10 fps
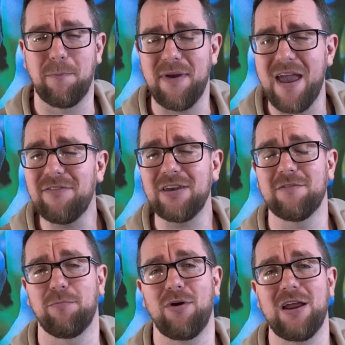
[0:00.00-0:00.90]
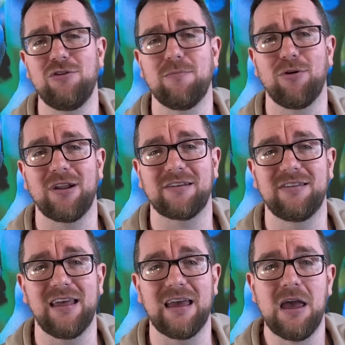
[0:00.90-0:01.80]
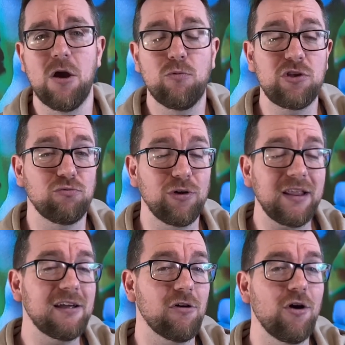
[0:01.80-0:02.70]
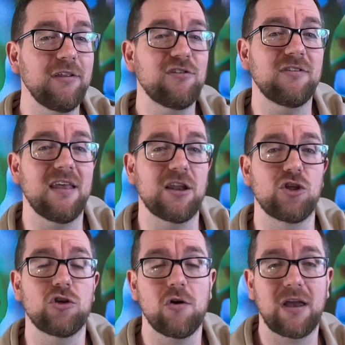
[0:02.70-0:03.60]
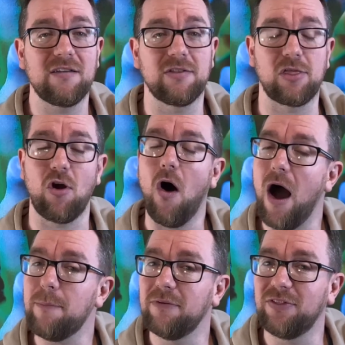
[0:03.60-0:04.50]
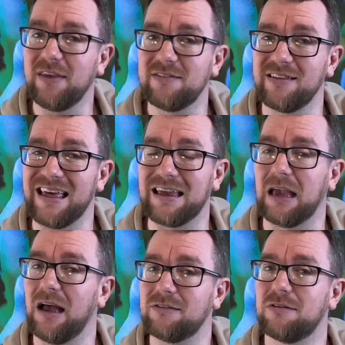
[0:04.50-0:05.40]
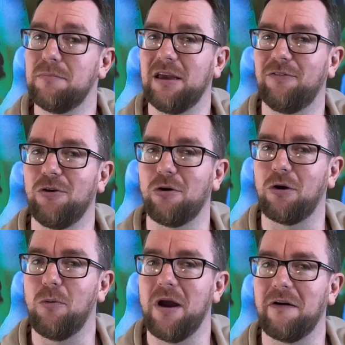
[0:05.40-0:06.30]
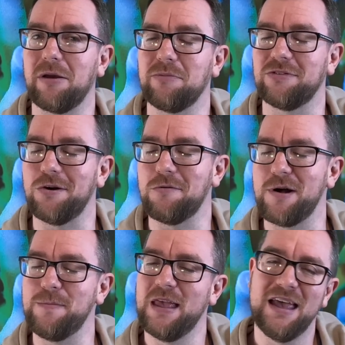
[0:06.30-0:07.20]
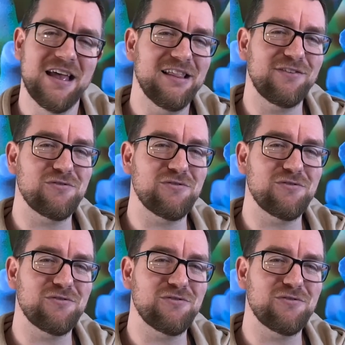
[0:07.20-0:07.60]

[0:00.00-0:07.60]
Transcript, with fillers: bevy of brand new products there, which really are only just there to showcase the type of things that they can custom make for your aquarium. So um, let's